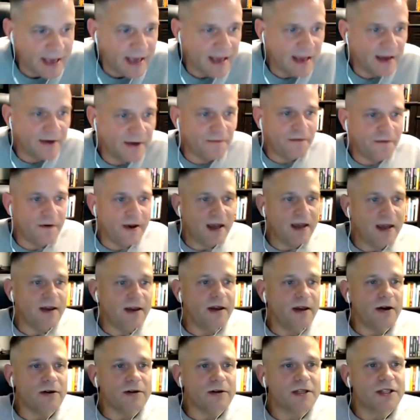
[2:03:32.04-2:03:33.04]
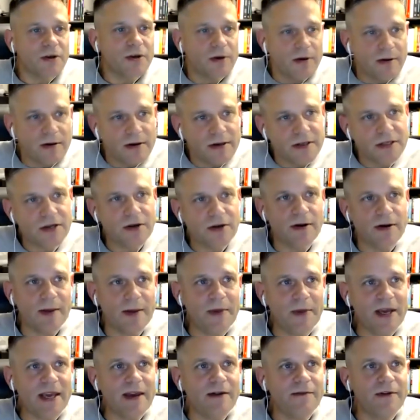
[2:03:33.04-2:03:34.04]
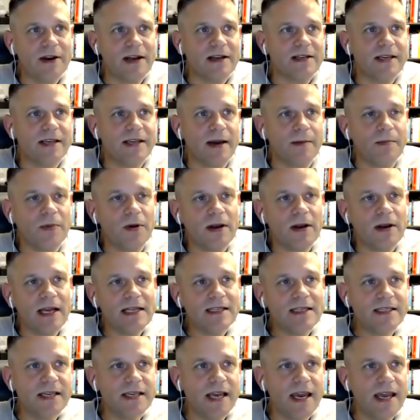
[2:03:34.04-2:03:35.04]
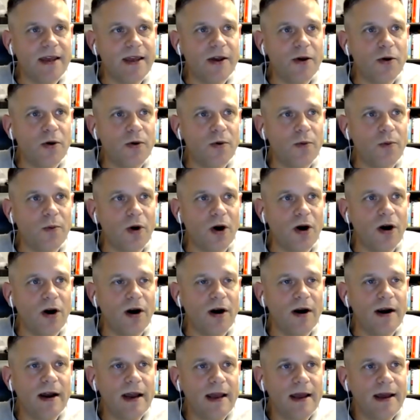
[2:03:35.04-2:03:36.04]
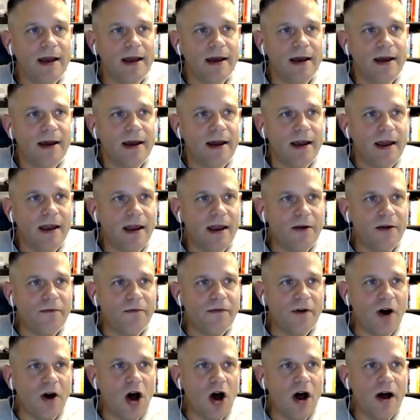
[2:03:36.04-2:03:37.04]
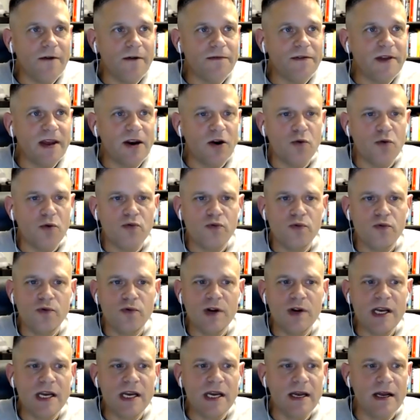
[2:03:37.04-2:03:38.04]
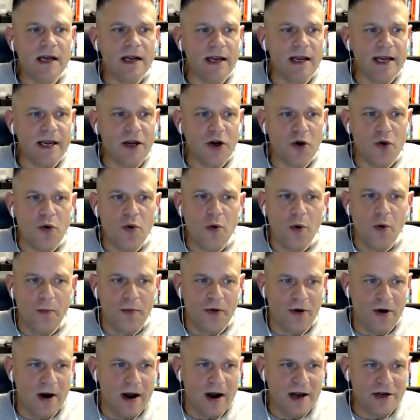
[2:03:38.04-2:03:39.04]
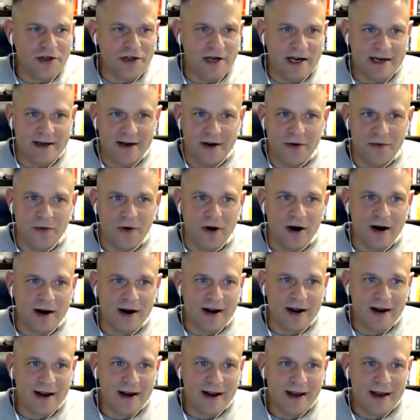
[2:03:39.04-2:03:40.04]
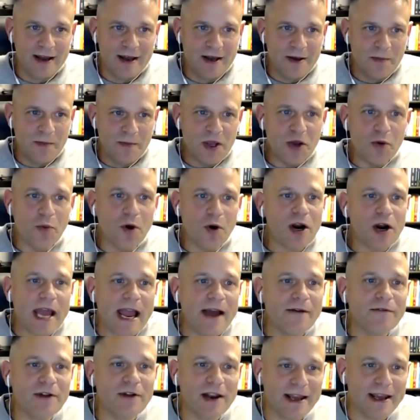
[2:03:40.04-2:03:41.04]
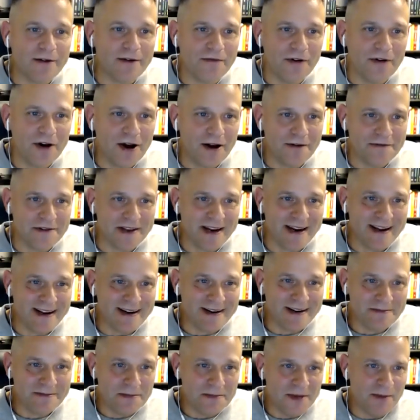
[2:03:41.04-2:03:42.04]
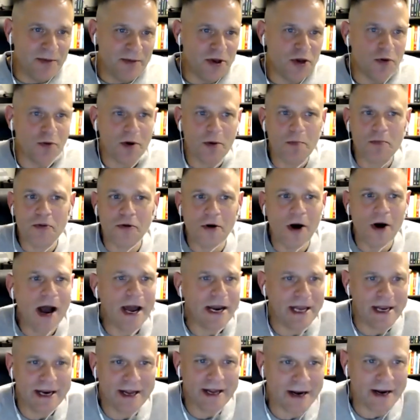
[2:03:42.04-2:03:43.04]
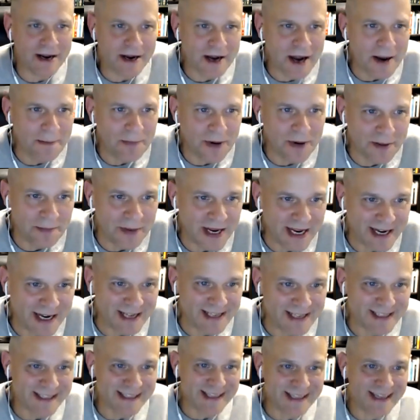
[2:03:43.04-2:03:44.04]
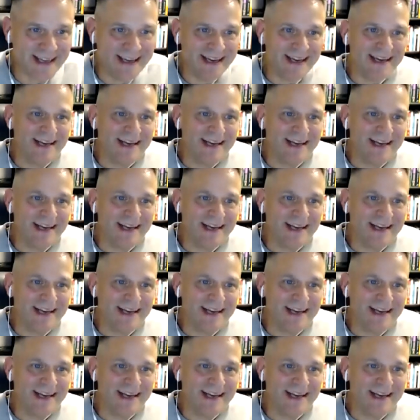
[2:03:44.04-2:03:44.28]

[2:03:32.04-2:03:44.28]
If you know, so so let me give an example. Let's say you were involved in a really cool project at work, but you weren't heavily involved in it. Maybe you were brought in in a couple of meetings.